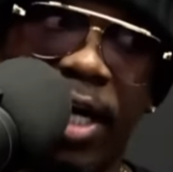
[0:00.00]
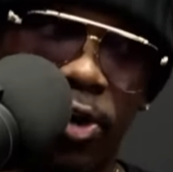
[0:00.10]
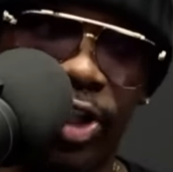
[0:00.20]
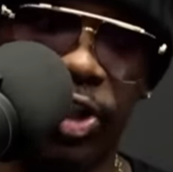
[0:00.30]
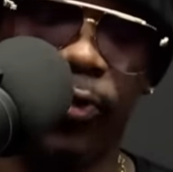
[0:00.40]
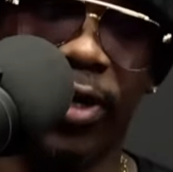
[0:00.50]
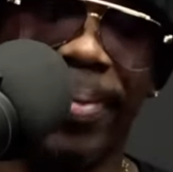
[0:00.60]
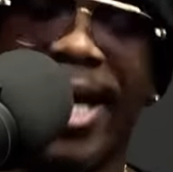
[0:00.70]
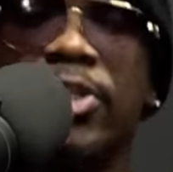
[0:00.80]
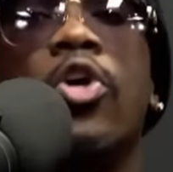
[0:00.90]
of Darrell
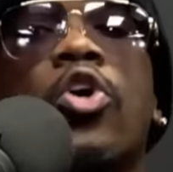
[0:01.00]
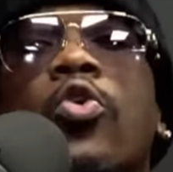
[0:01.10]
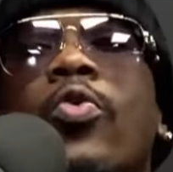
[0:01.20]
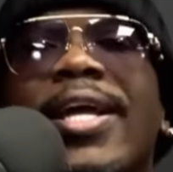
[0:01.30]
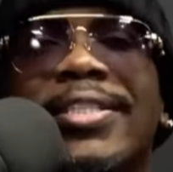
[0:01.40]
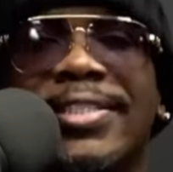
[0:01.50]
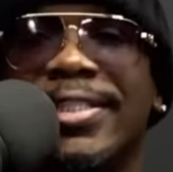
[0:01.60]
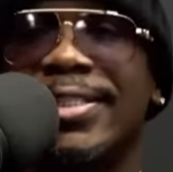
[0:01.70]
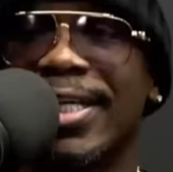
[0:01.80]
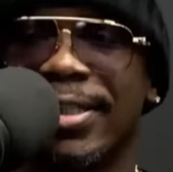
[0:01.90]
Patrick, who is
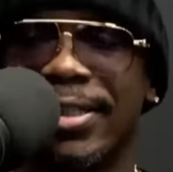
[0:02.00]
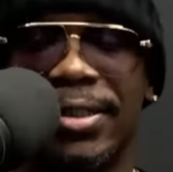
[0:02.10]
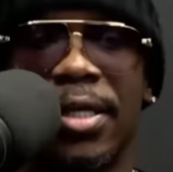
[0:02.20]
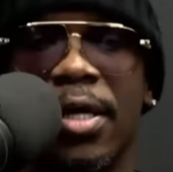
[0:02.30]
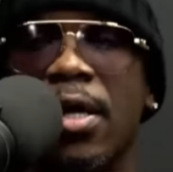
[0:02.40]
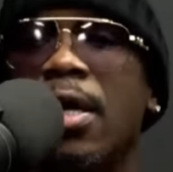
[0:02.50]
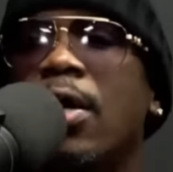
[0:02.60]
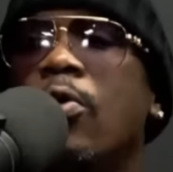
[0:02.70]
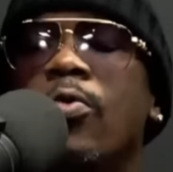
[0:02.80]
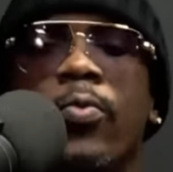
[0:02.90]
deceased,
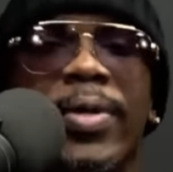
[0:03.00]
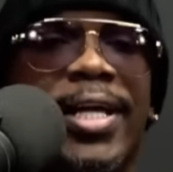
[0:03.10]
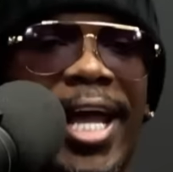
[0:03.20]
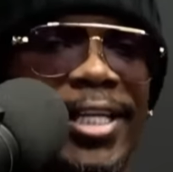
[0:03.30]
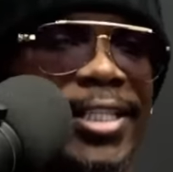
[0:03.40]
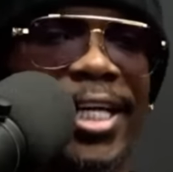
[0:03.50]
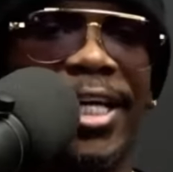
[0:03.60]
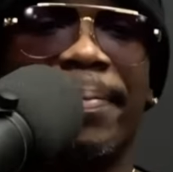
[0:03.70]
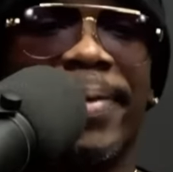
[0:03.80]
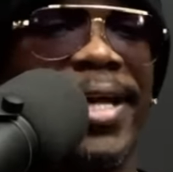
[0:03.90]
who we can't dig
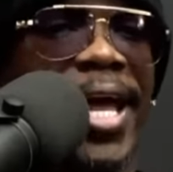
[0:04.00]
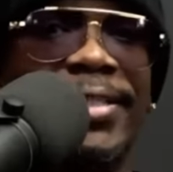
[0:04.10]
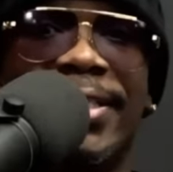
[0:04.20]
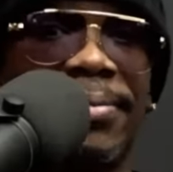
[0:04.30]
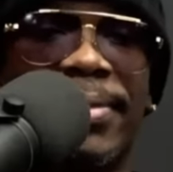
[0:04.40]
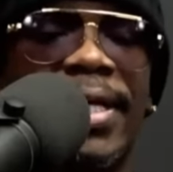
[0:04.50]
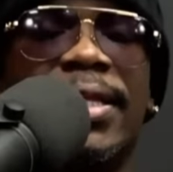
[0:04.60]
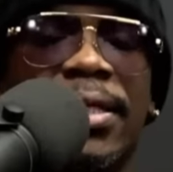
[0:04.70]
up and ask him nothing.